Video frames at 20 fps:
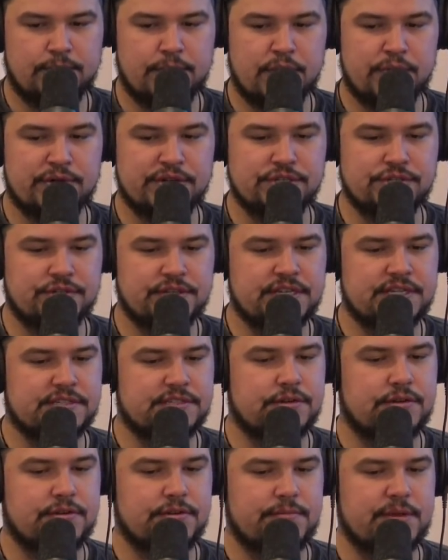But when
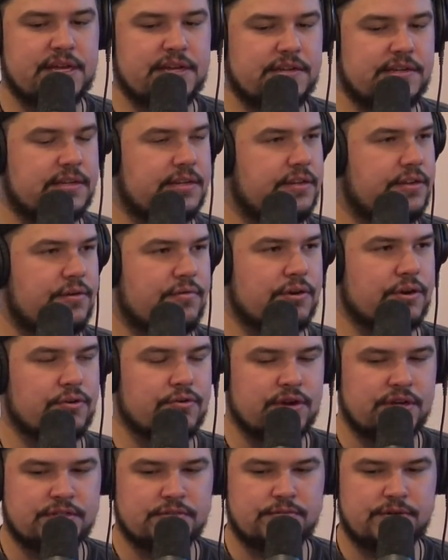Julius told him that he didn't know where
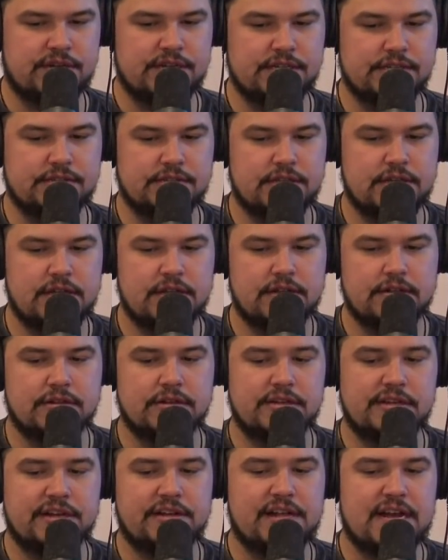Chris was,
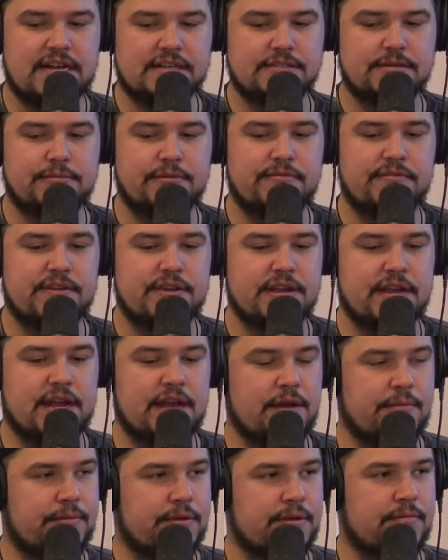Liddell asked him if he could
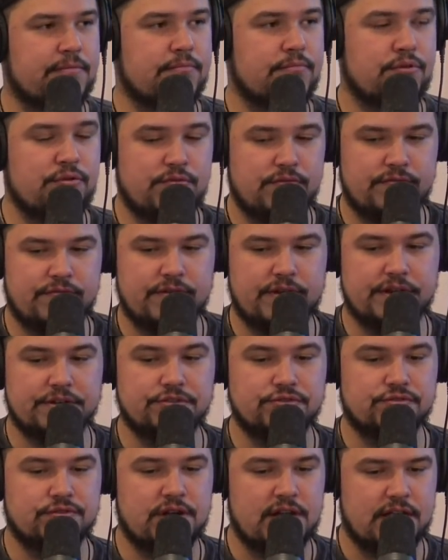help him move a
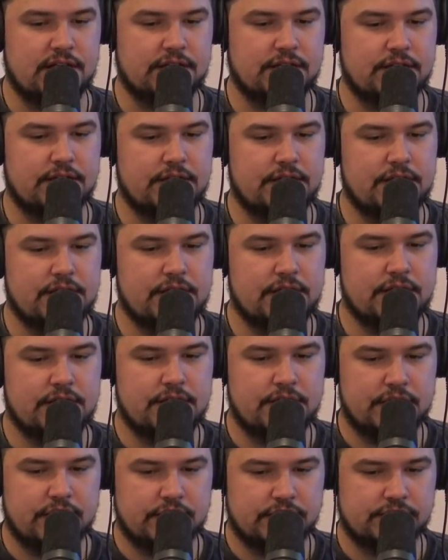truck.
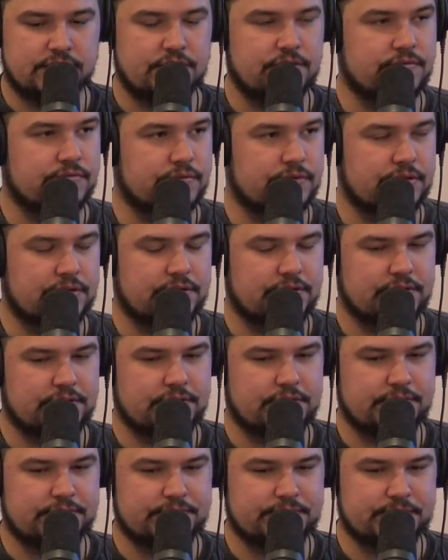So,
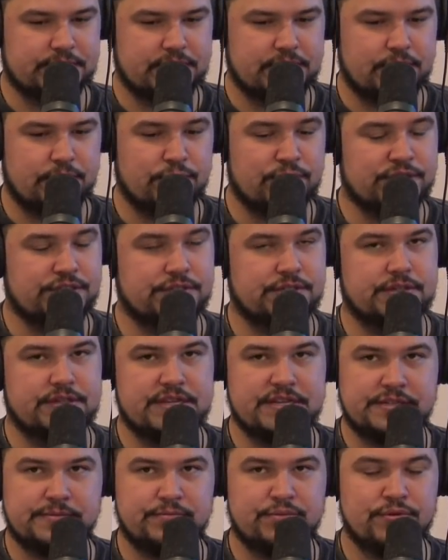which
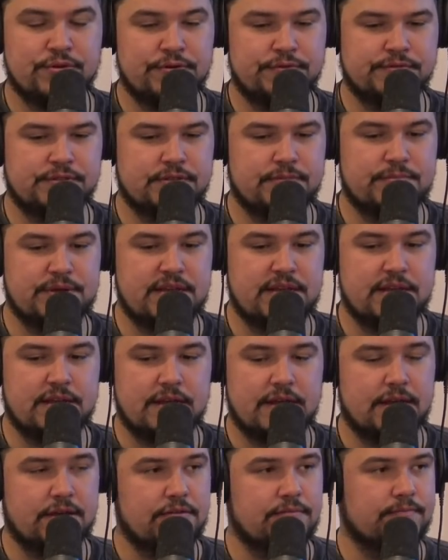this proves to be
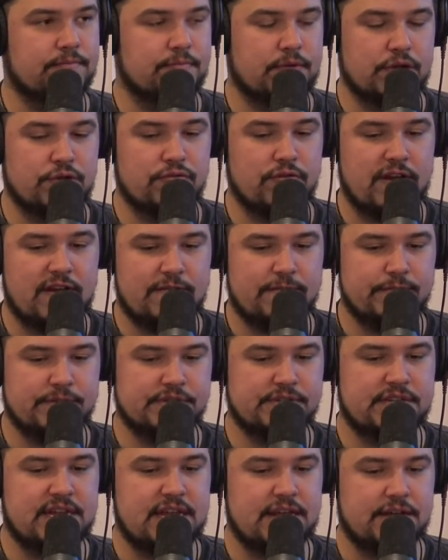a grave
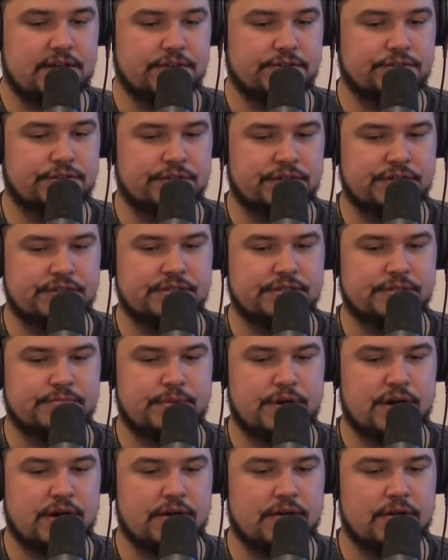mistake on Julius's
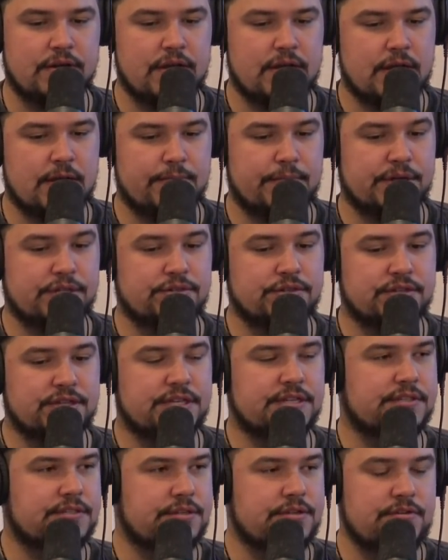part. But
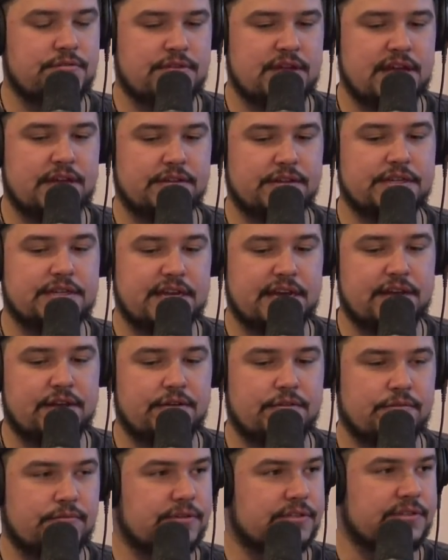Julius knew that
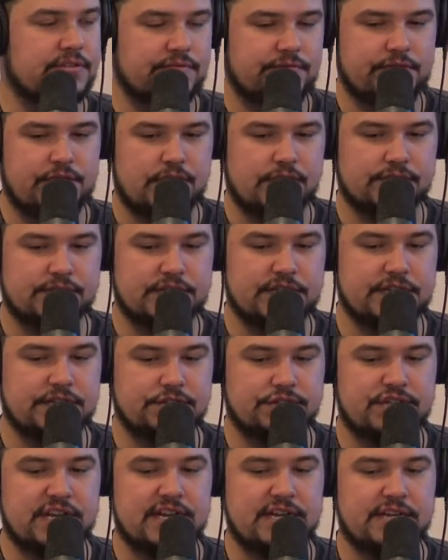Liddell was involved
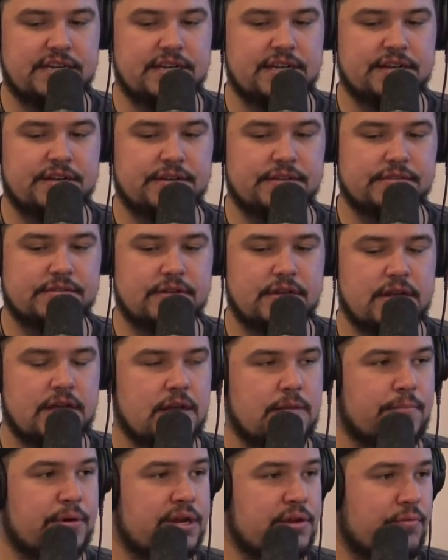in shady deals,
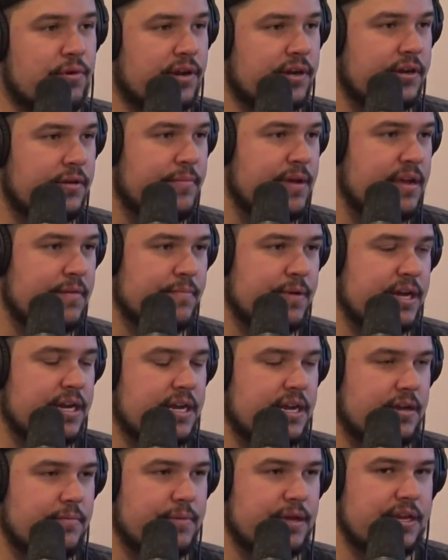but he wanted to make
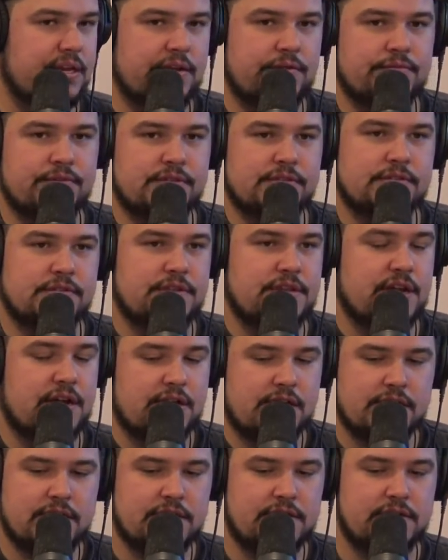money. I mean, he was
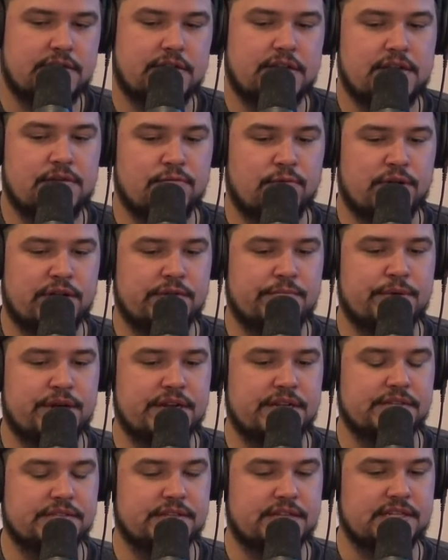young and he wanted
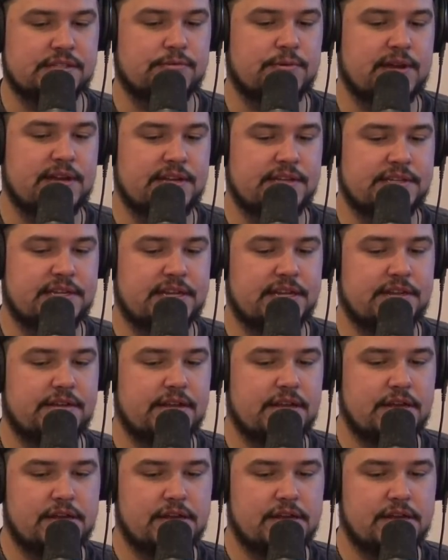money, so that's why he did it.